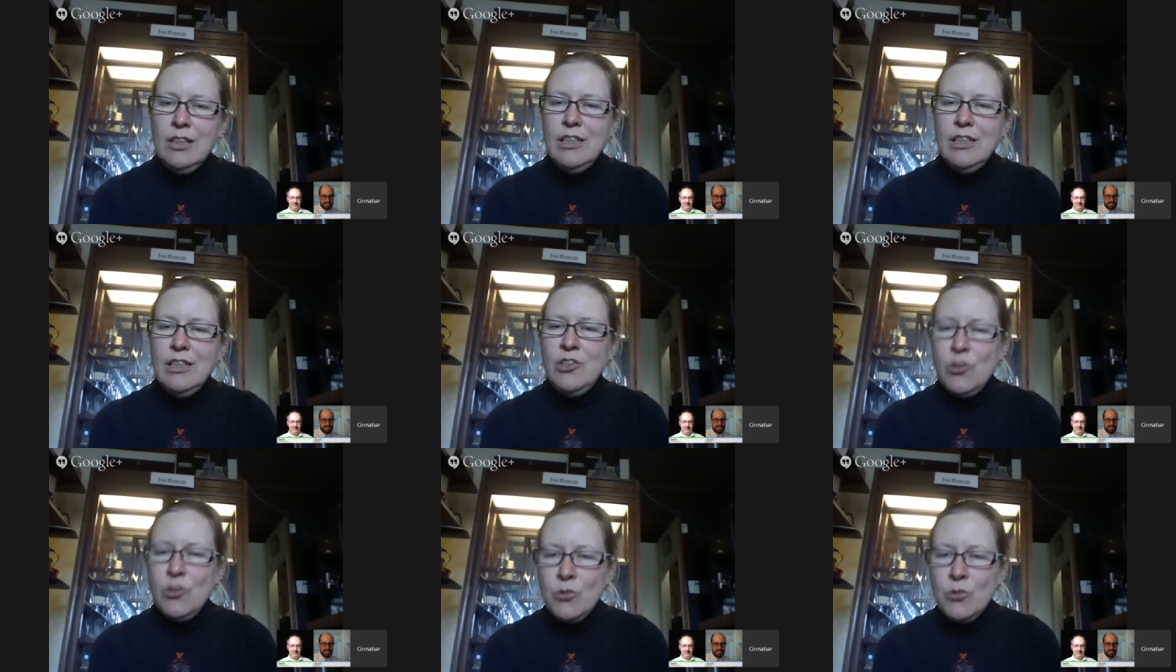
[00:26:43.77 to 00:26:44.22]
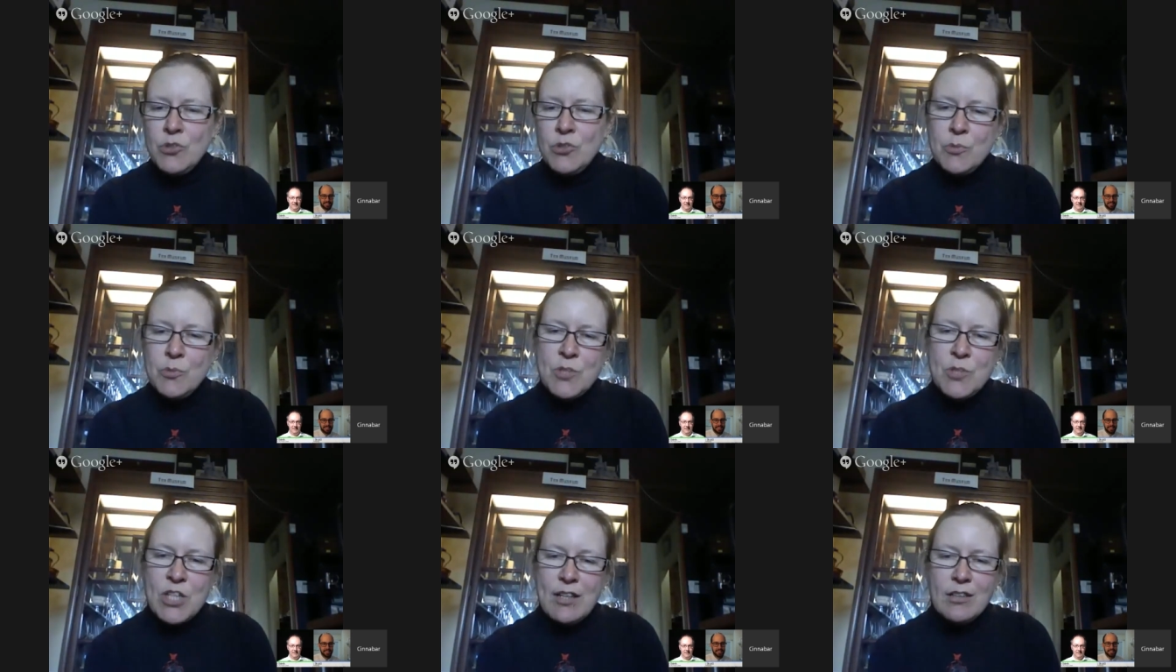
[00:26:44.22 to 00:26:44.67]

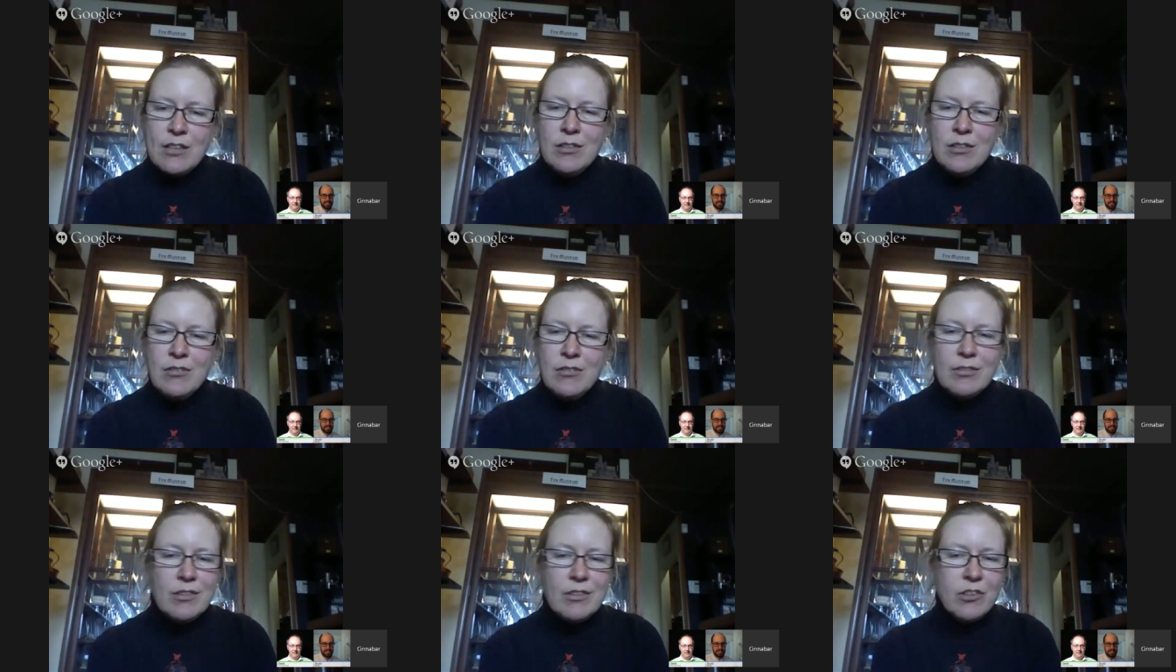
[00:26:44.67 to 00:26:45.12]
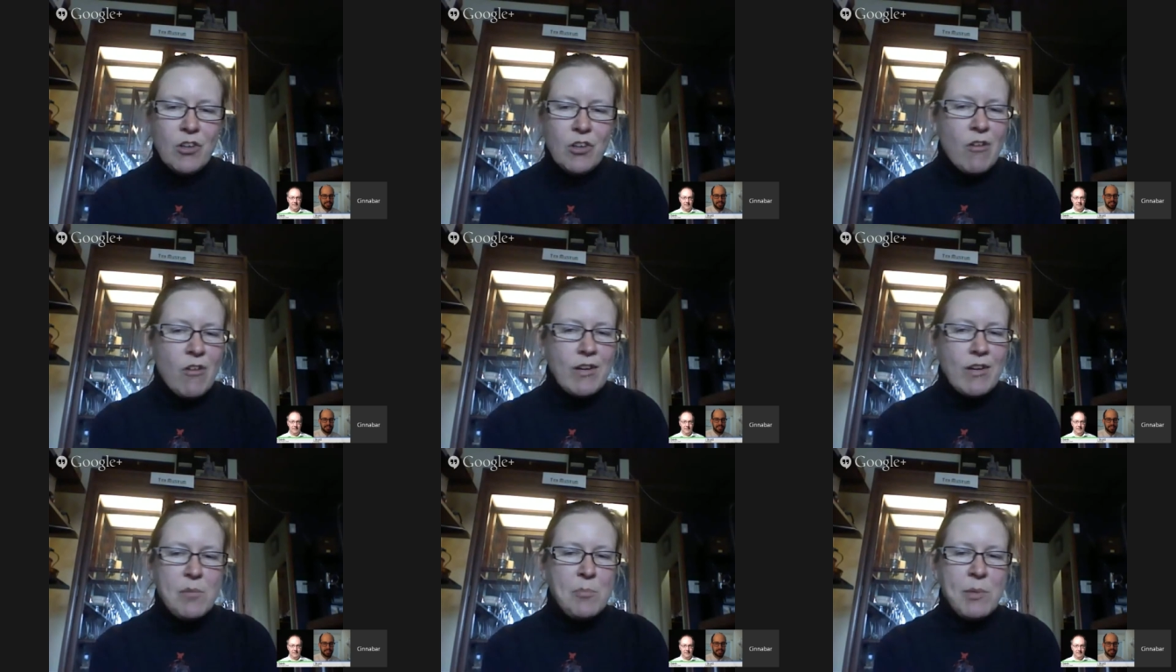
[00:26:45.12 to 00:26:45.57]
YouTube channel, there are
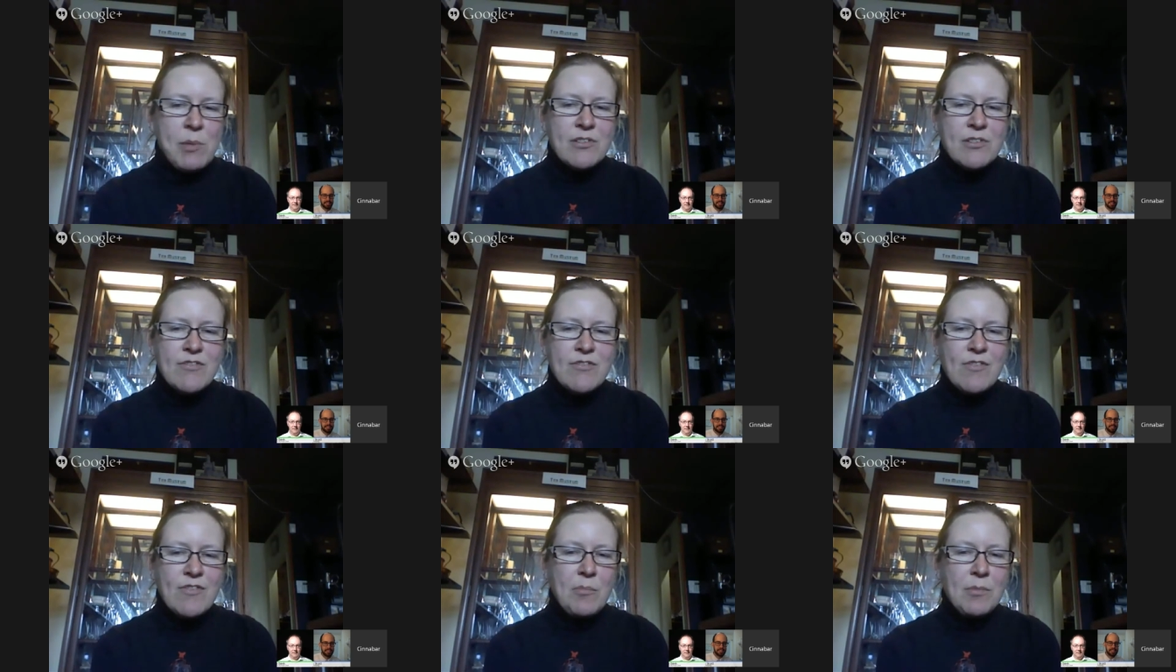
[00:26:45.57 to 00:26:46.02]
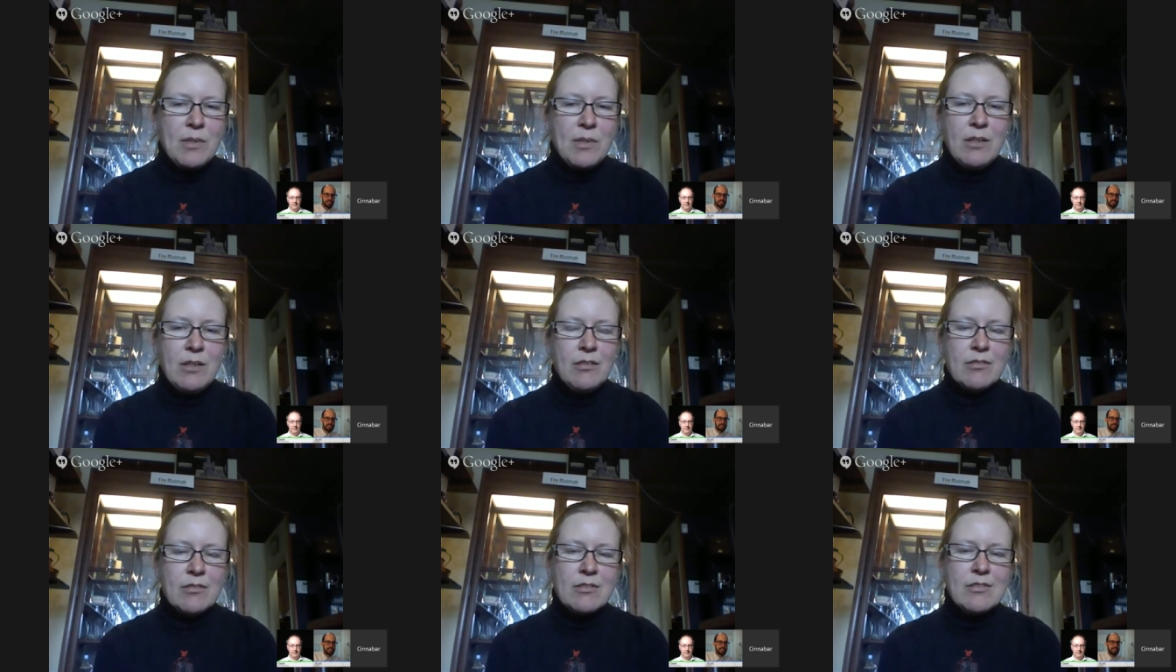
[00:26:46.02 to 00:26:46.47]
already a bunch of them
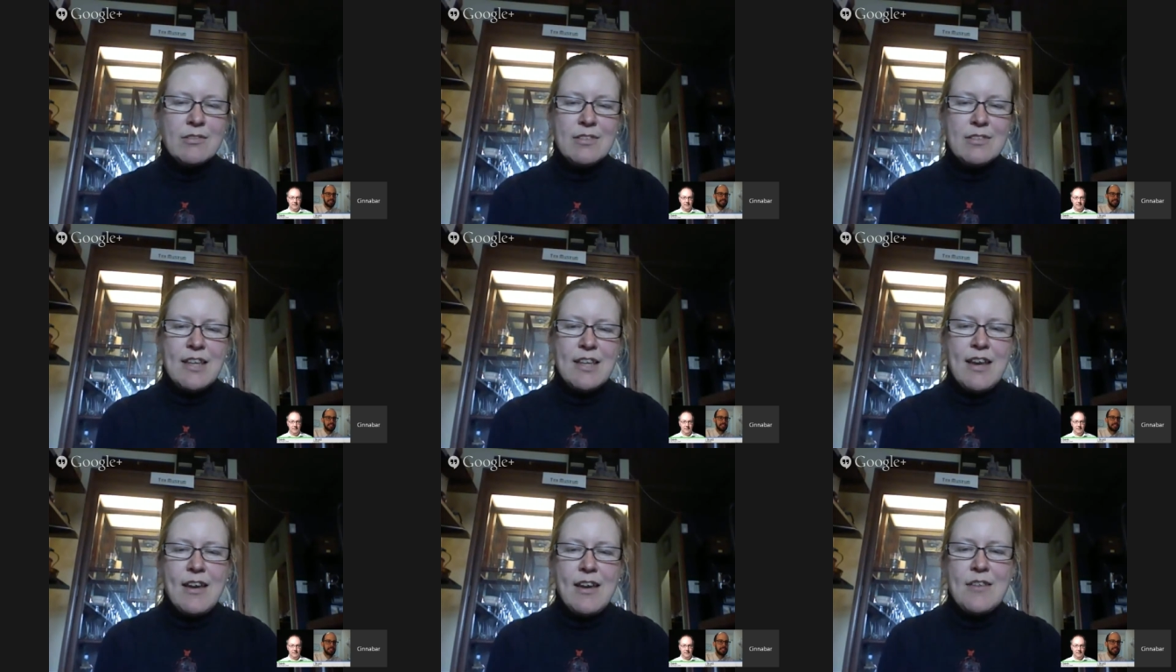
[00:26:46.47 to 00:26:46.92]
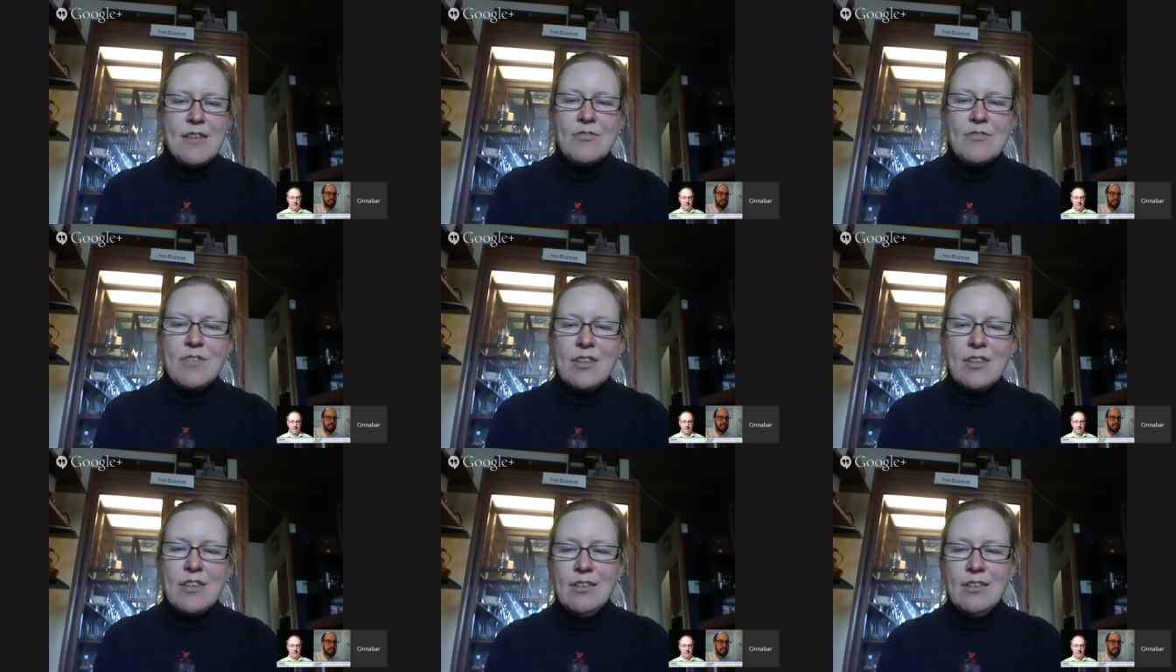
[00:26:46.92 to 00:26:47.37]
that are
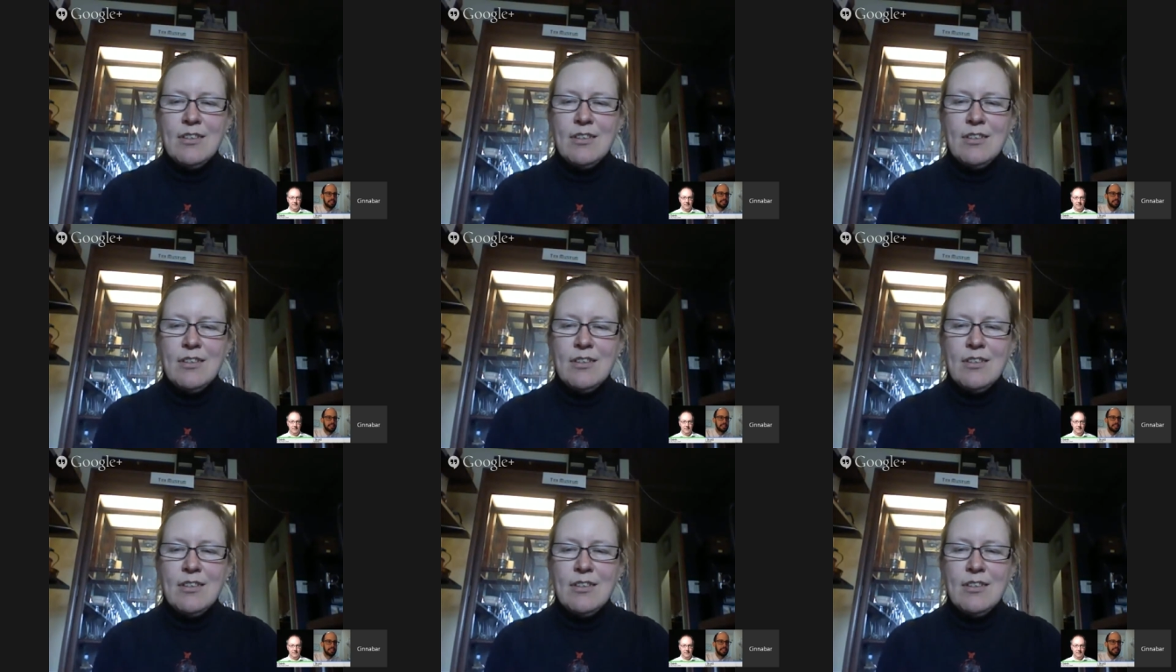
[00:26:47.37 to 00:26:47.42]
saved.